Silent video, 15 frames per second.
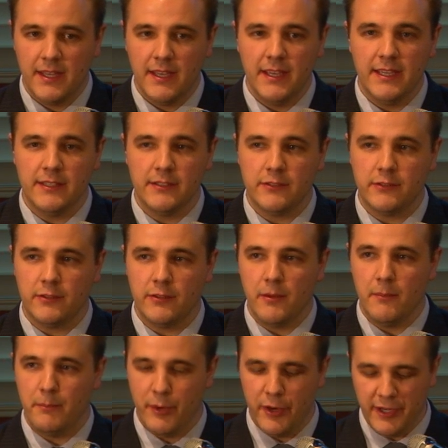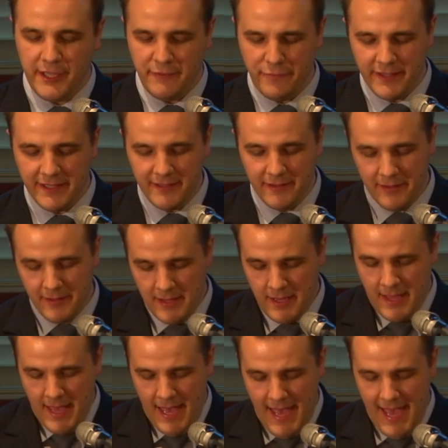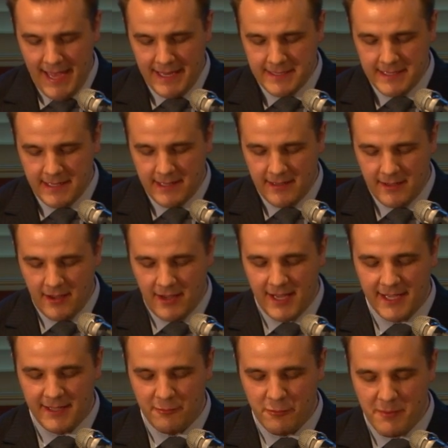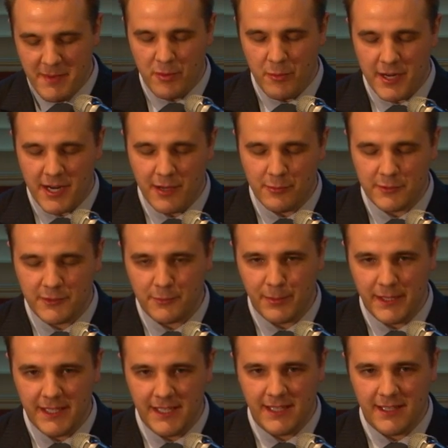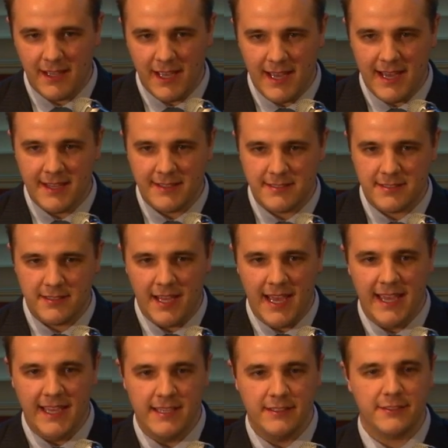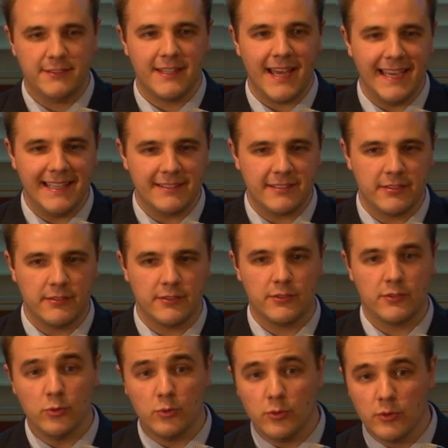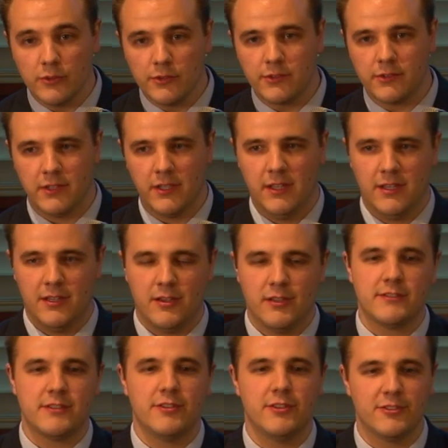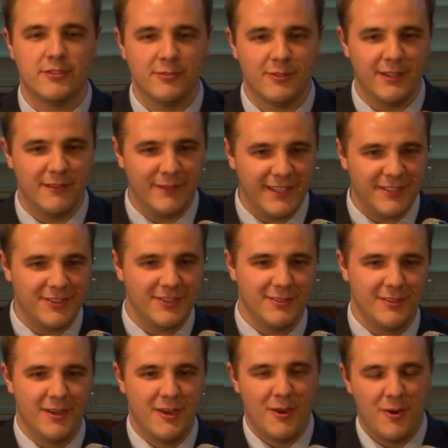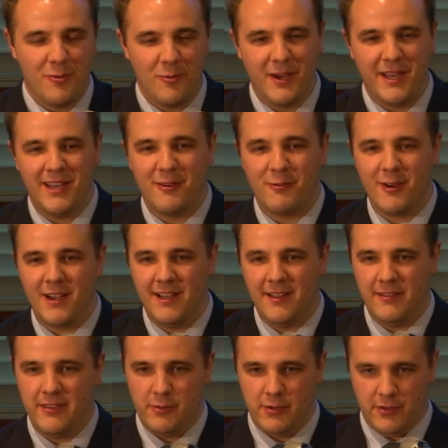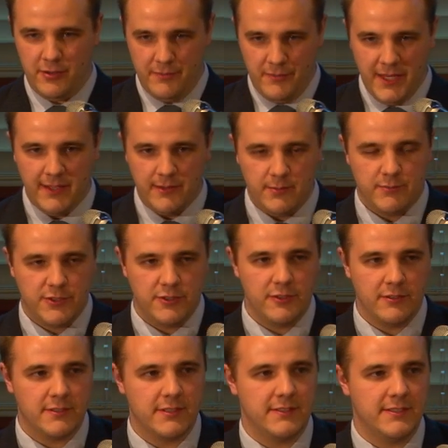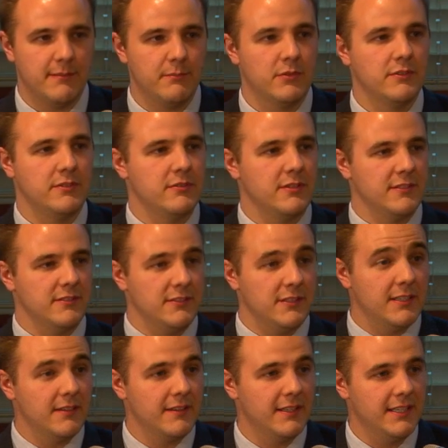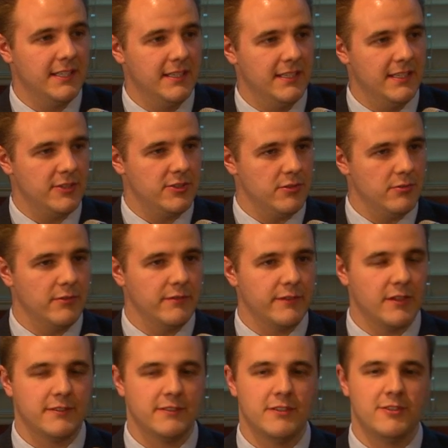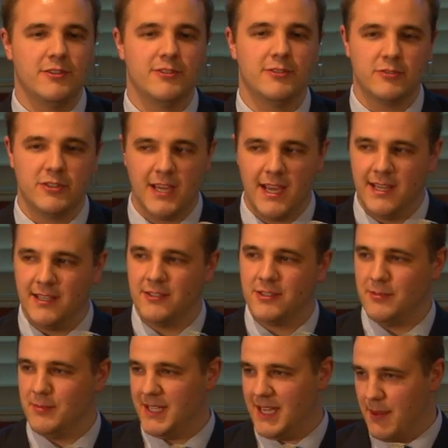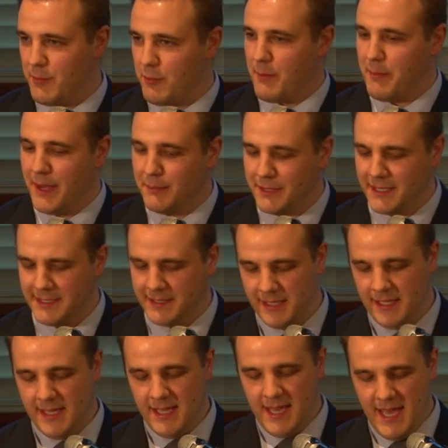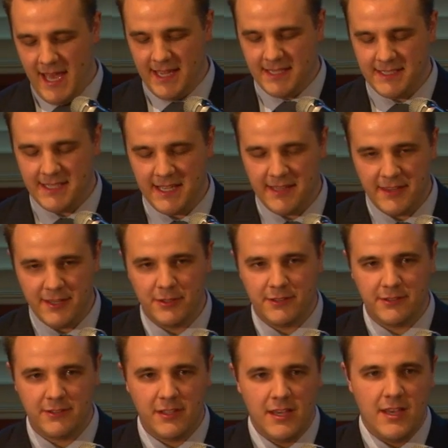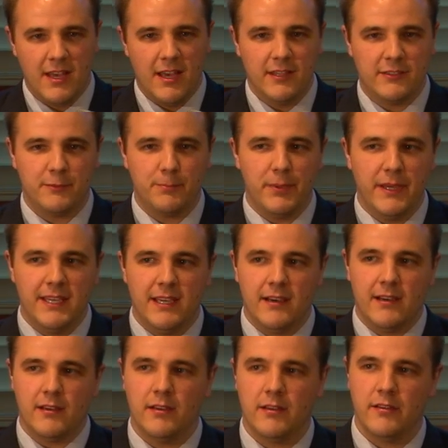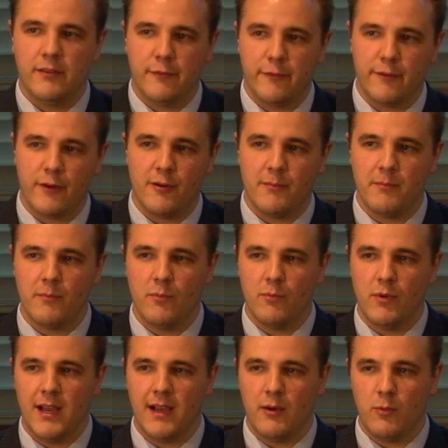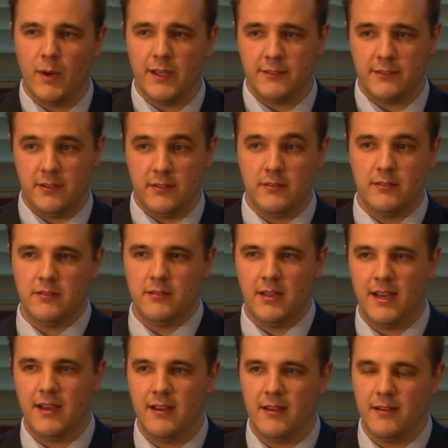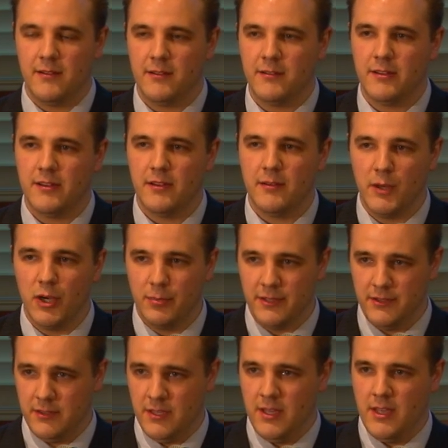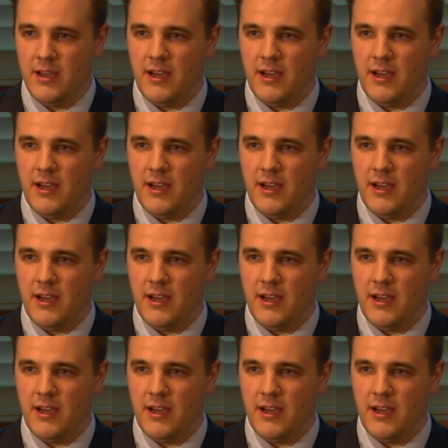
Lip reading: is Bernie Finn, and I remember when I was speaking at a state school's constitutional convention where there were these students assembled to consider the issue of constitutional change to become a republic, and there was a speaker from Western Melbourne.